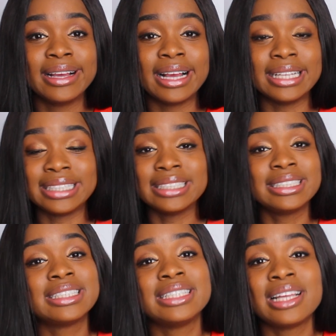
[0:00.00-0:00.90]
a
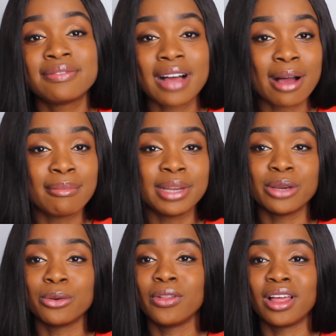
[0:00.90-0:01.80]
dentist in their family
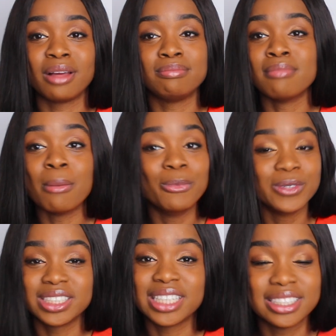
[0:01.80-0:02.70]
or their mum
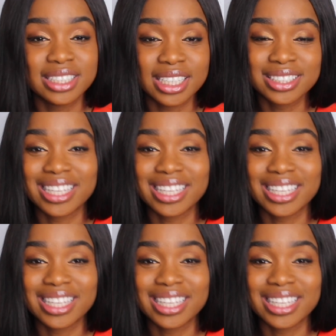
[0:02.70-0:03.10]
was a dentist,